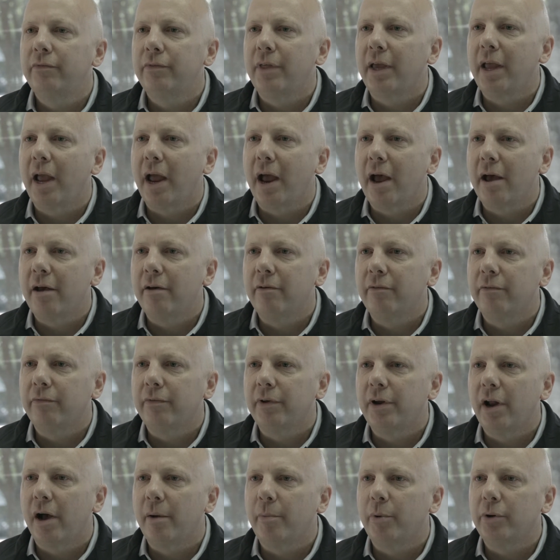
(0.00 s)
They have
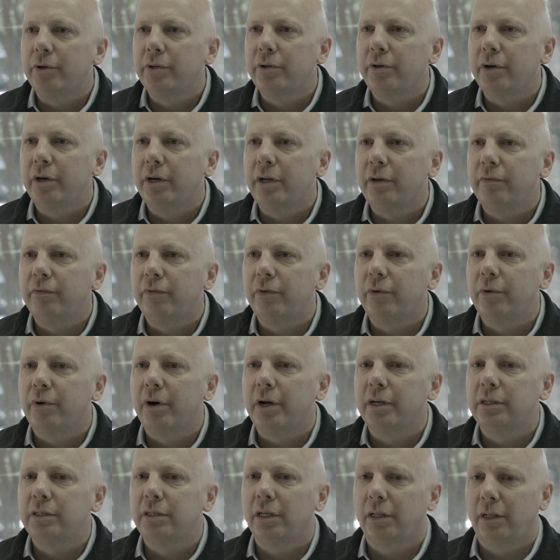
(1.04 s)
an opportunity for
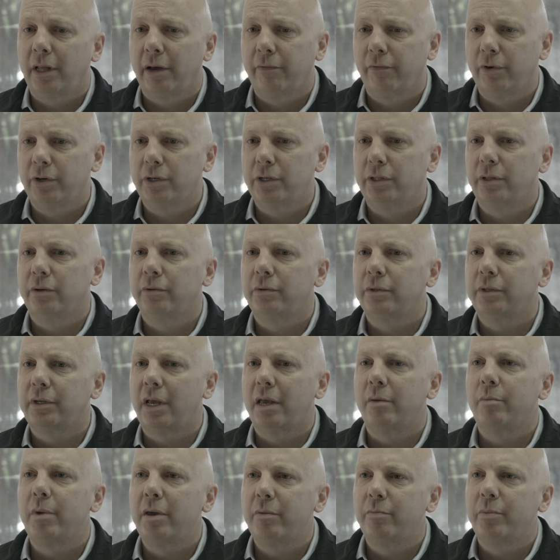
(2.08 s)
us to leverage those
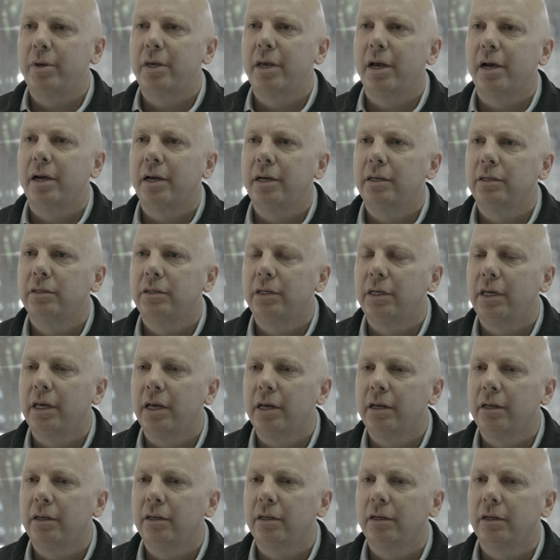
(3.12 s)
same APIs to
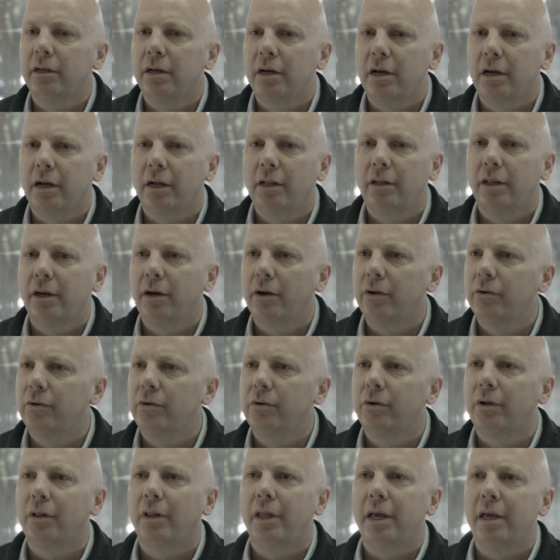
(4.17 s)
get clinical
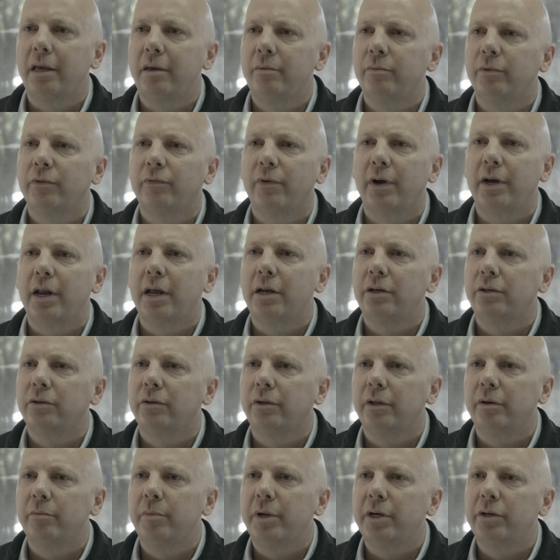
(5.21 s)
claims, financial,
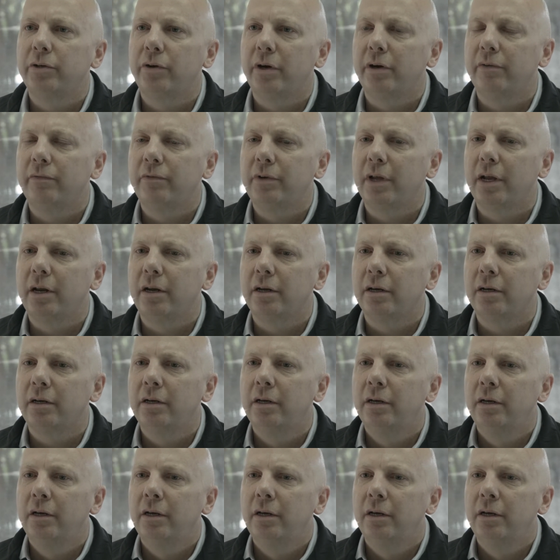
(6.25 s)
administrative data.